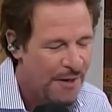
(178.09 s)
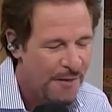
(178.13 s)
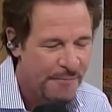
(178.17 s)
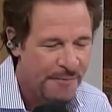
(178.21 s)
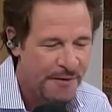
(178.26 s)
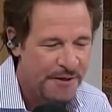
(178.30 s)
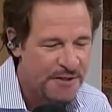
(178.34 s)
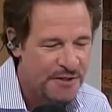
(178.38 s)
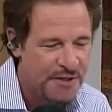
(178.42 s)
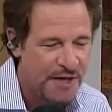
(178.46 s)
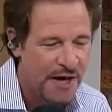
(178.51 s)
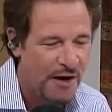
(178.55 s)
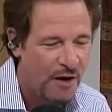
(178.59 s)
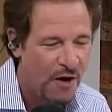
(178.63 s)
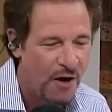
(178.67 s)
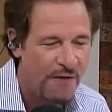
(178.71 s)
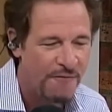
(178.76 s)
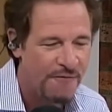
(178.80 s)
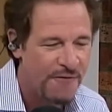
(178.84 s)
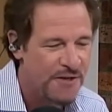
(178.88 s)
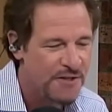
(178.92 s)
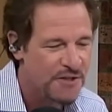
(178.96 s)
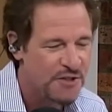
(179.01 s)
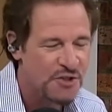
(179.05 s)
because that
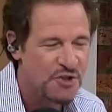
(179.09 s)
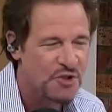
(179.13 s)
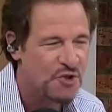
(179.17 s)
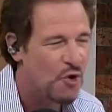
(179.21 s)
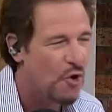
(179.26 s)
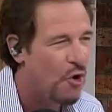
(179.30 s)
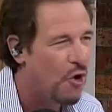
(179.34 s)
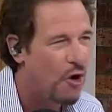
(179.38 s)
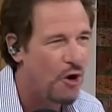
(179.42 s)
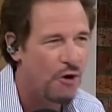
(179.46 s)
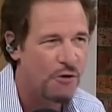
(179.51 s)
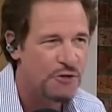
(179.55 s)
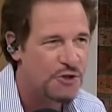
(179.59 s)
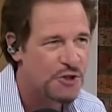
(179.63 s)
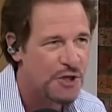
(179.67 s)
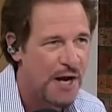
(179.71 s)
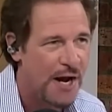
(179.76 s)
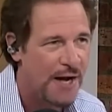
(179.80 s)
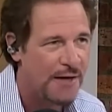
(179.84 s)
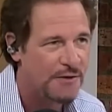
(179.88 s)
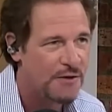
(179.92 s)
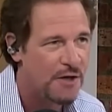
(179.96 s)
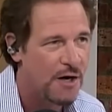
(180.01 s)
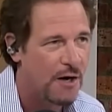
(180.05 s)
offense is all
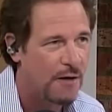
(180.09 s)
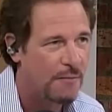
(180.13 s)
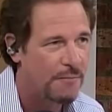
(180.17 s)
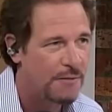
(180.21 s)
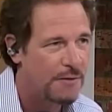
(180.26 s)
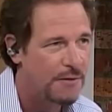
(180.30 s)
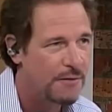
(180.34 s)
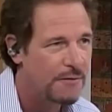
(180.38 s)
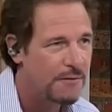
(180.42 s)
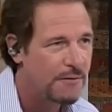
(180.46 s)
jacked up.